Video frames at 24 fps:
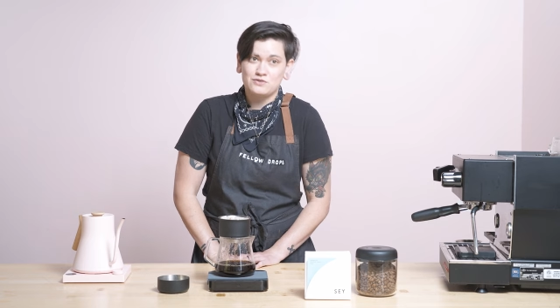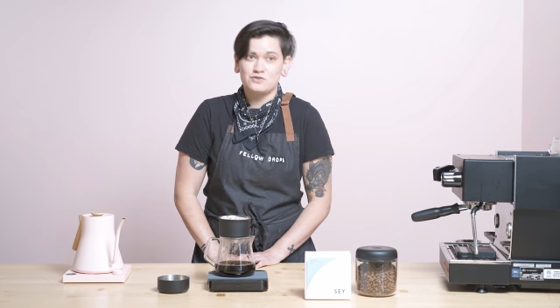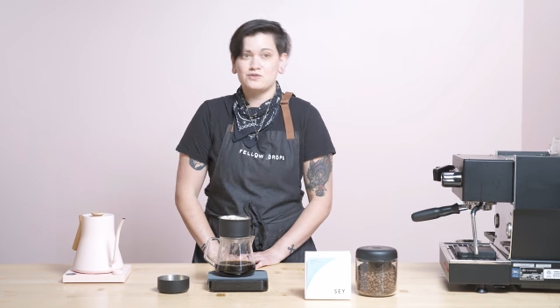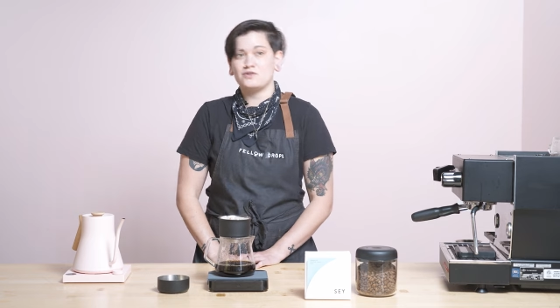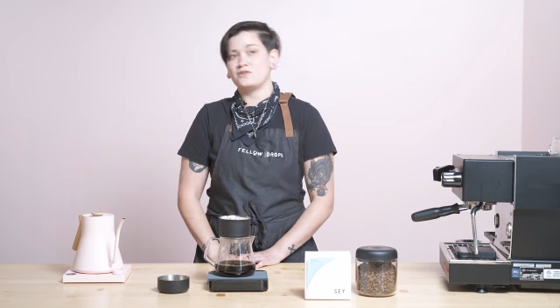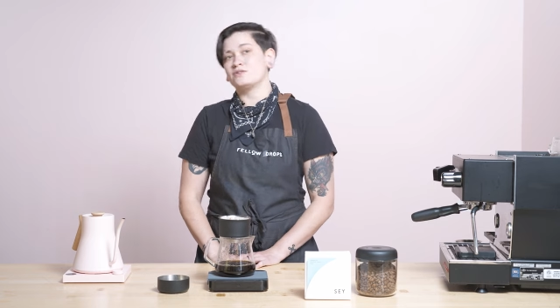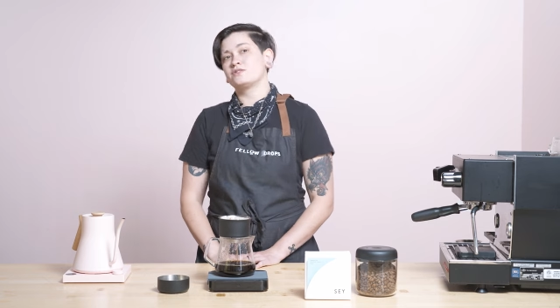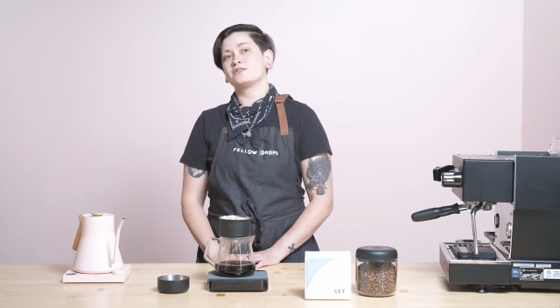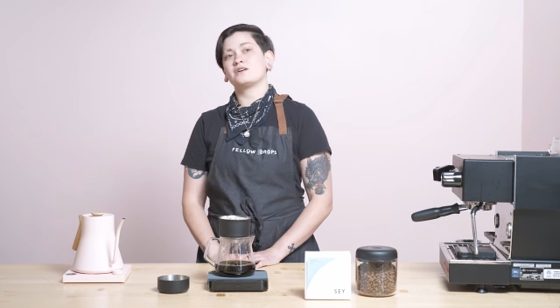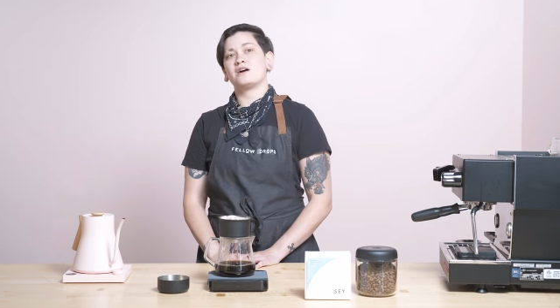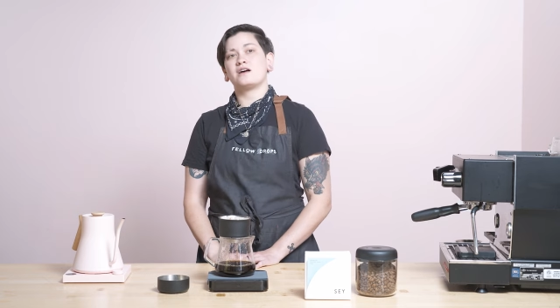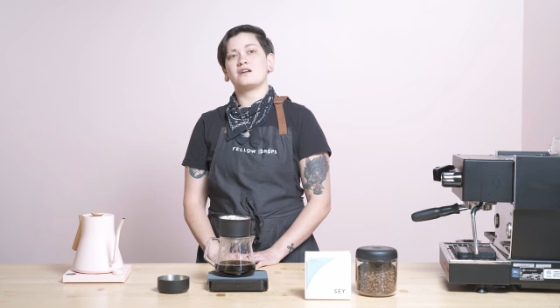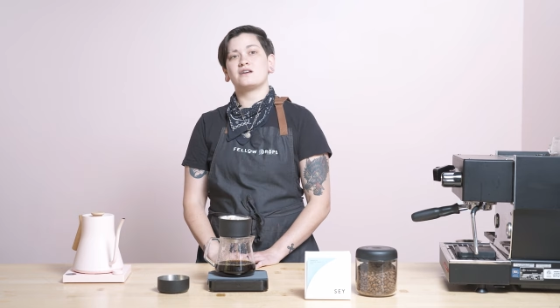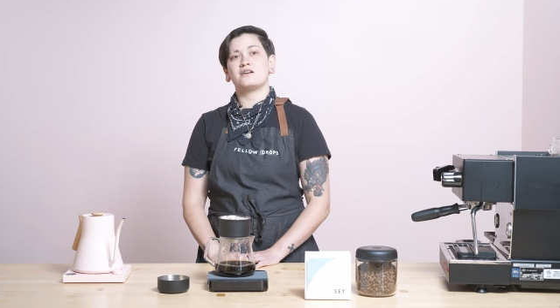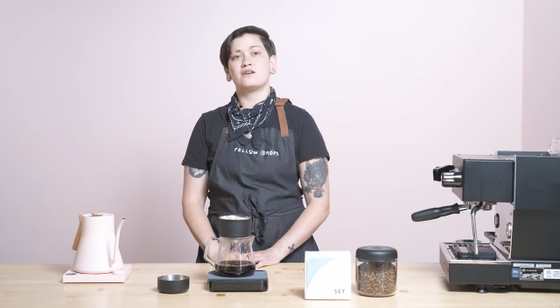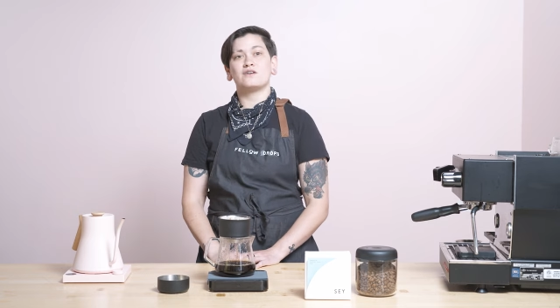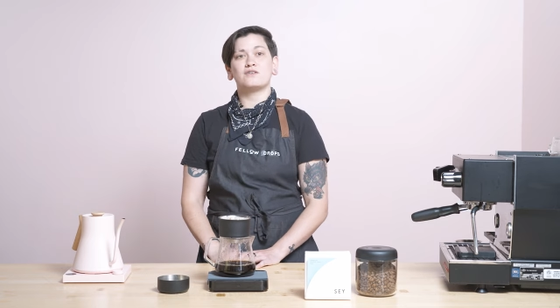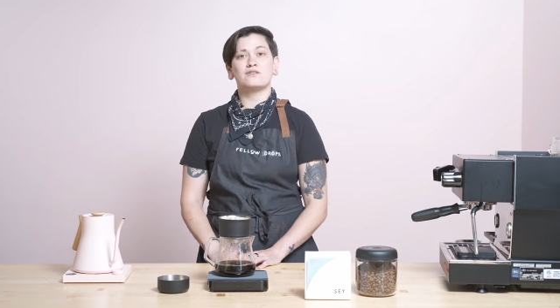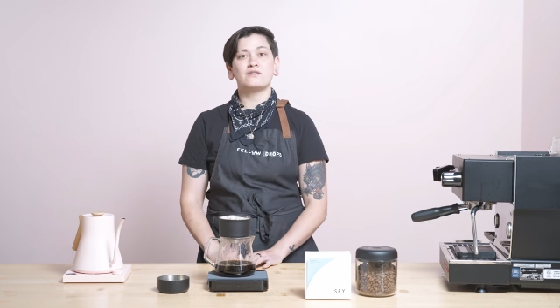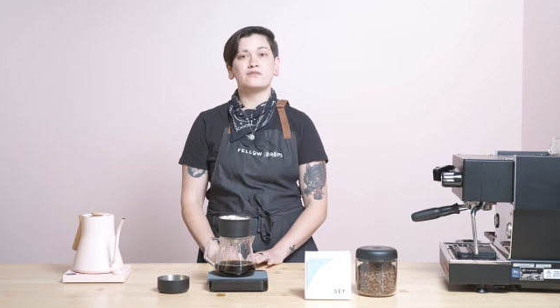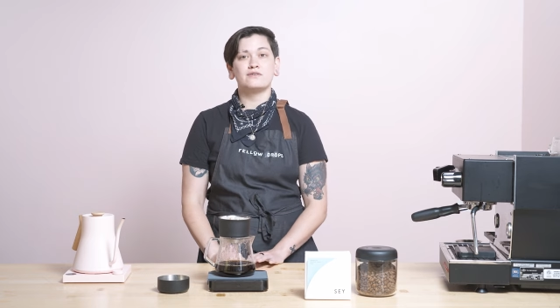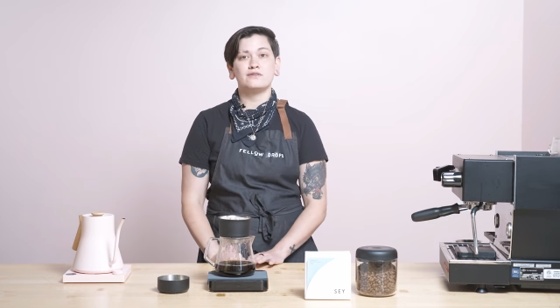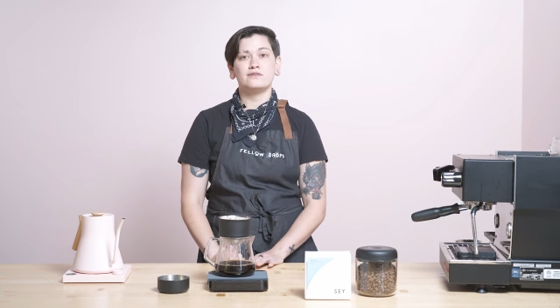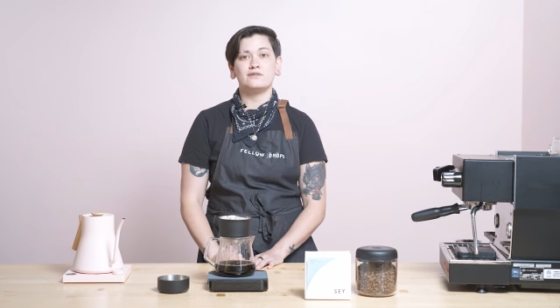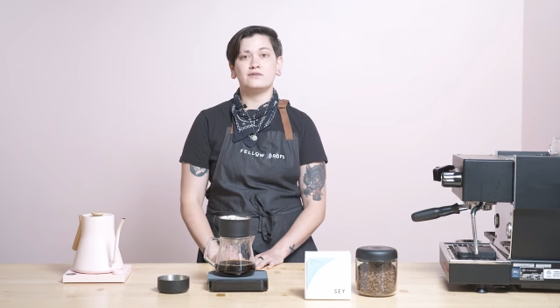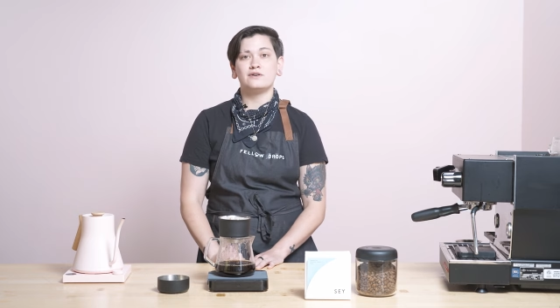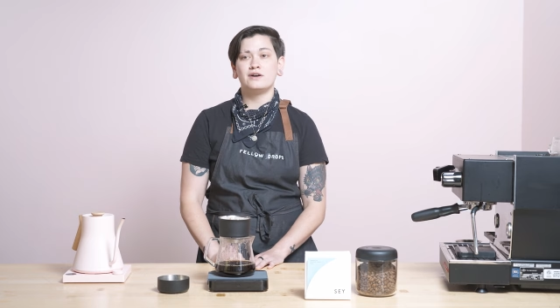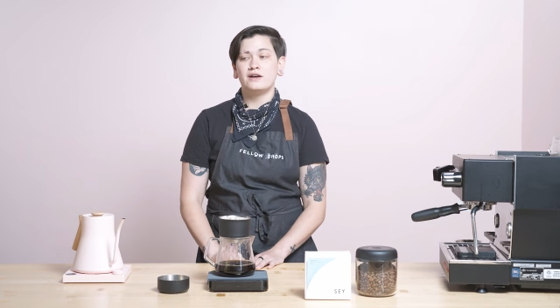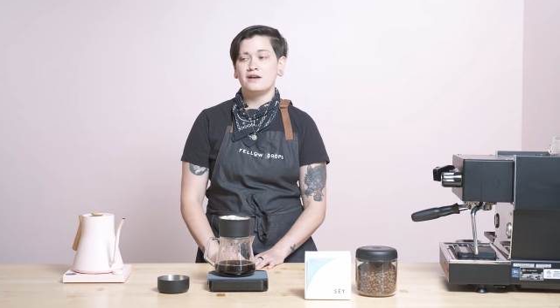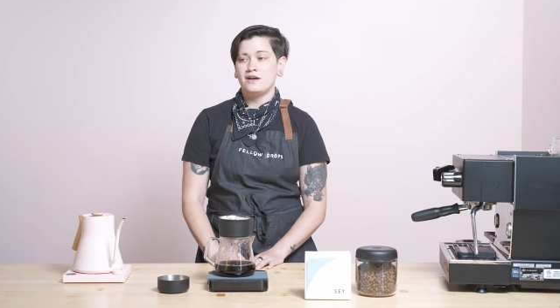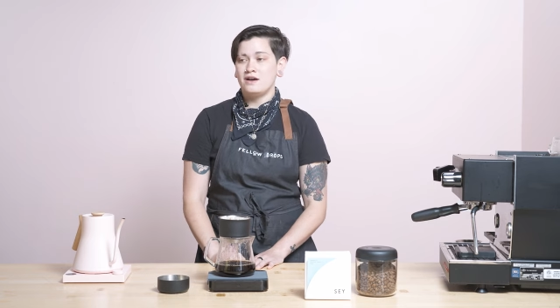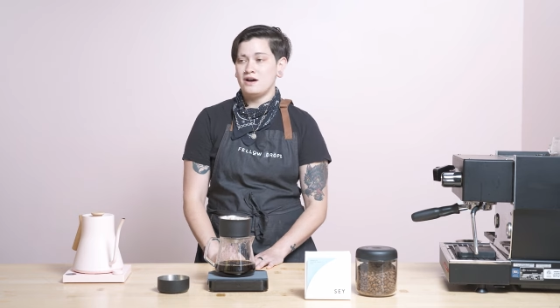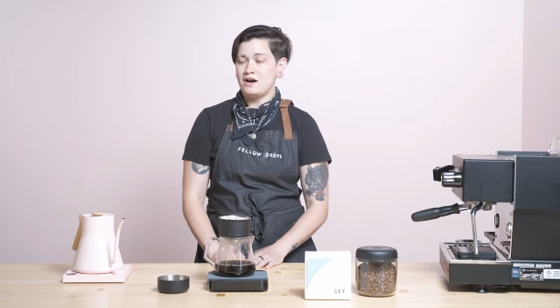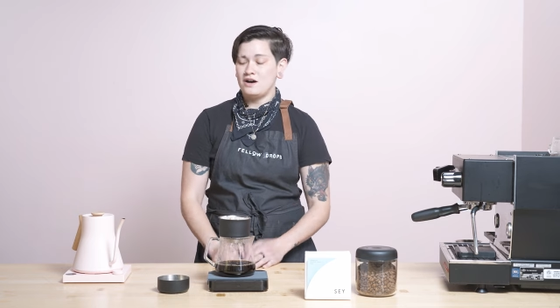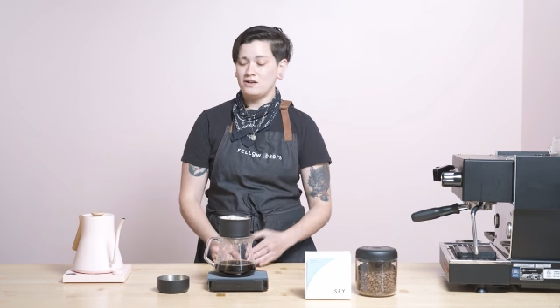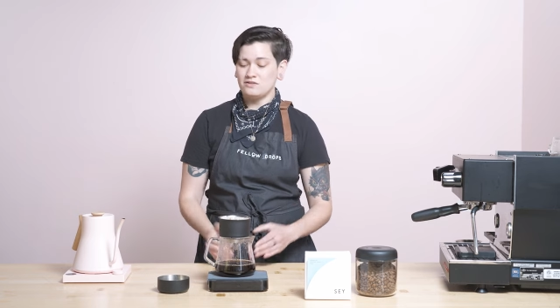So it's got to go through
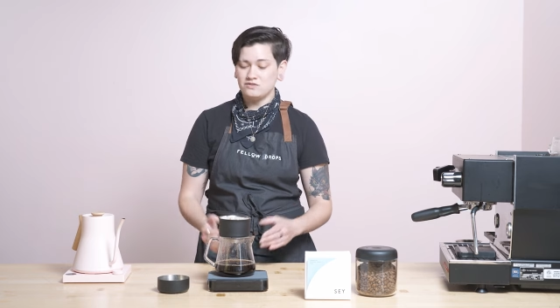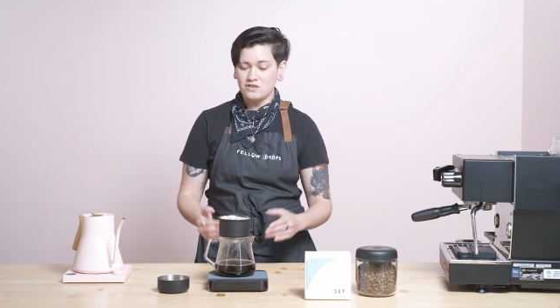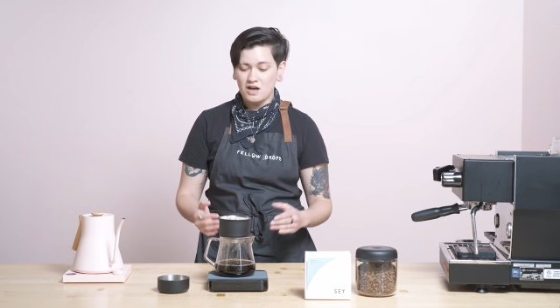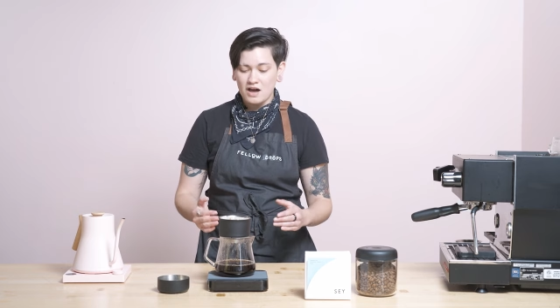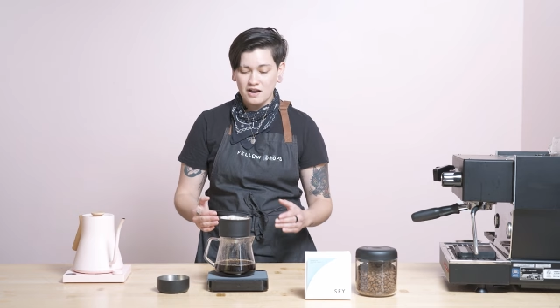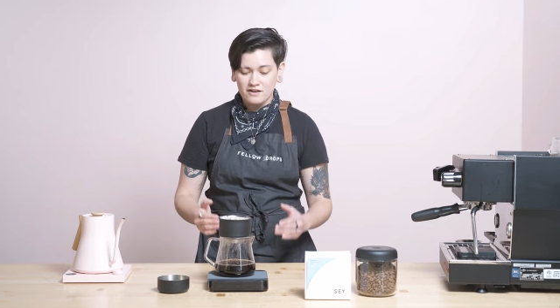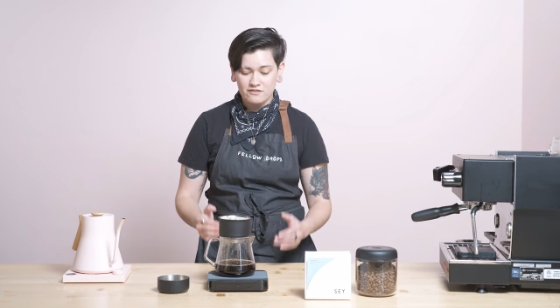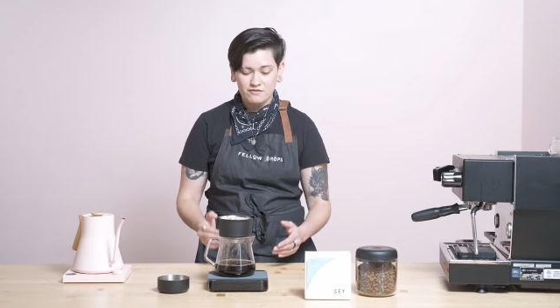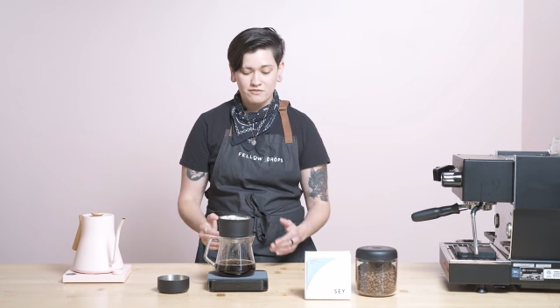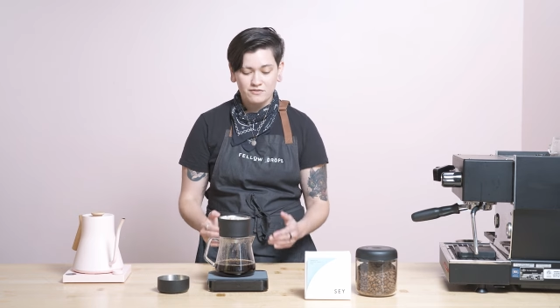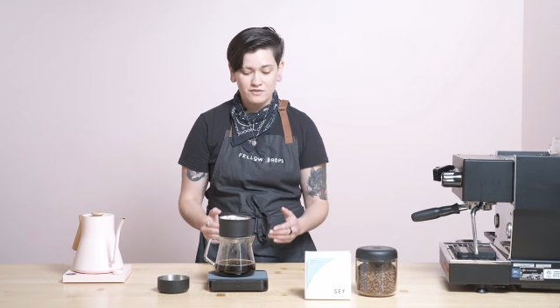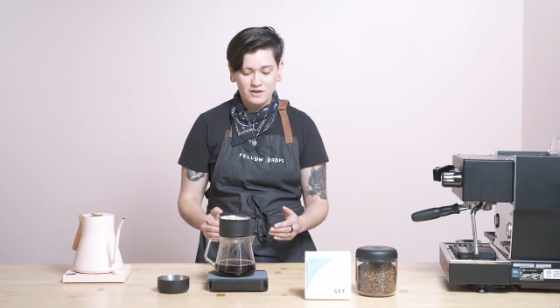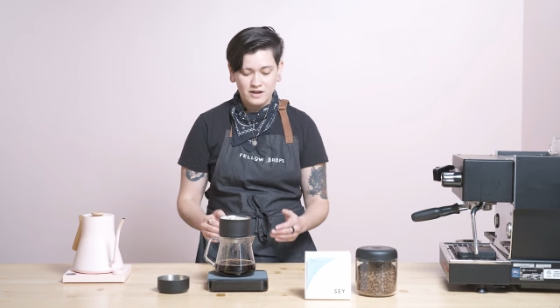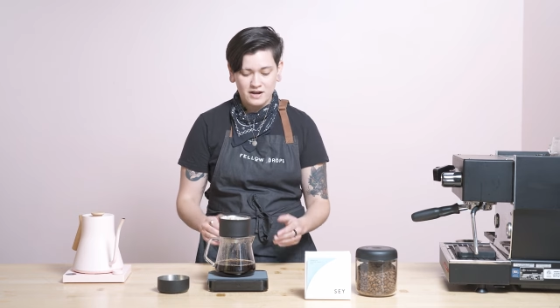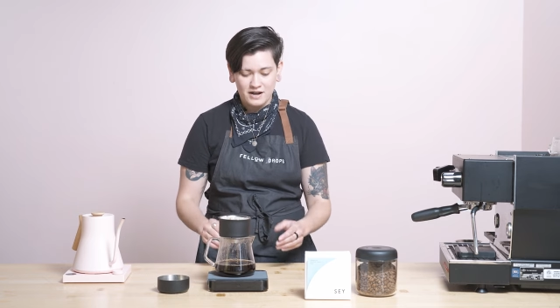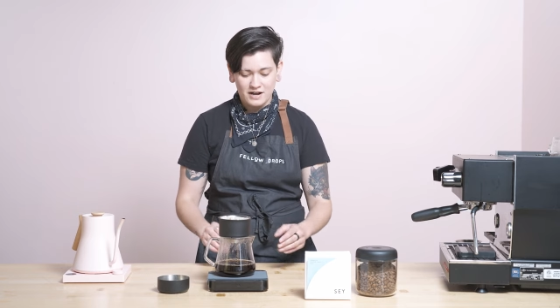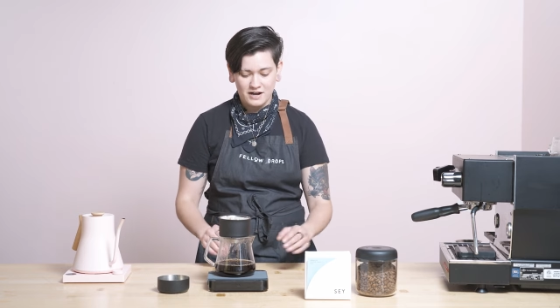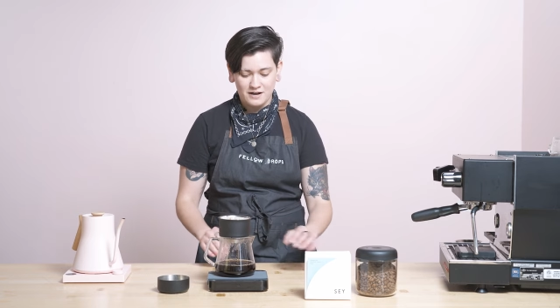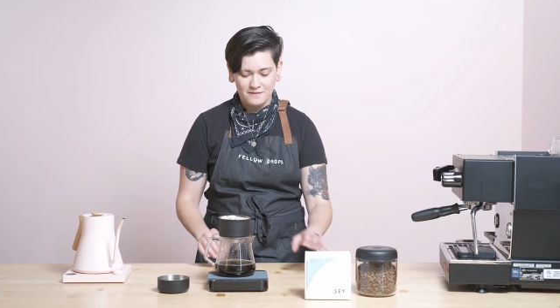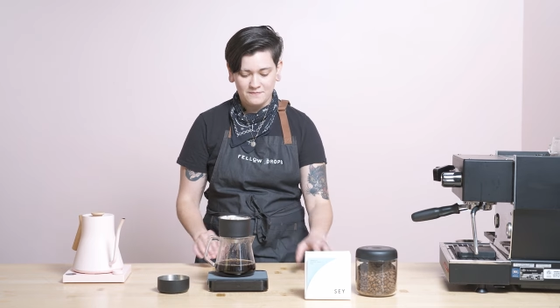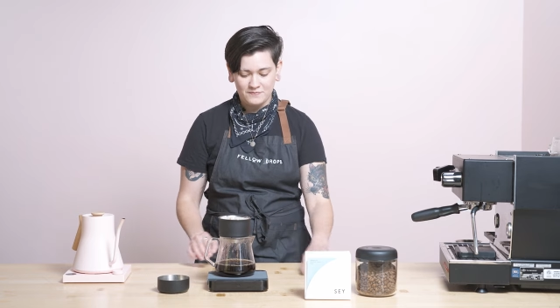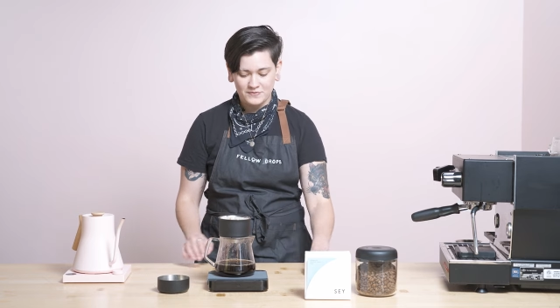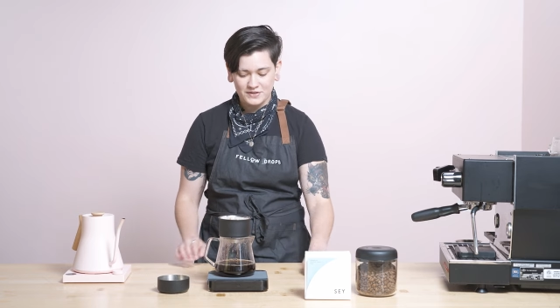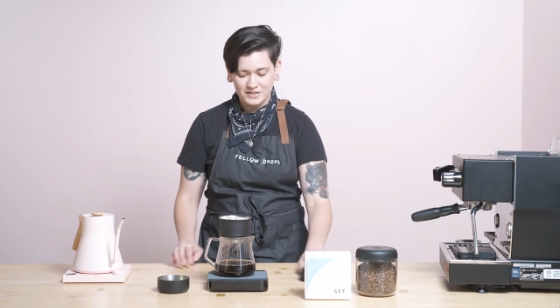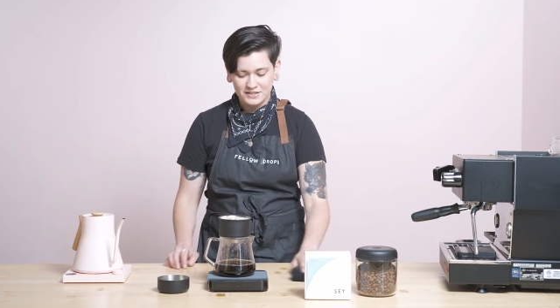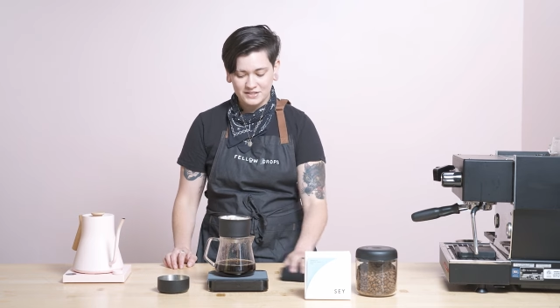a lot of,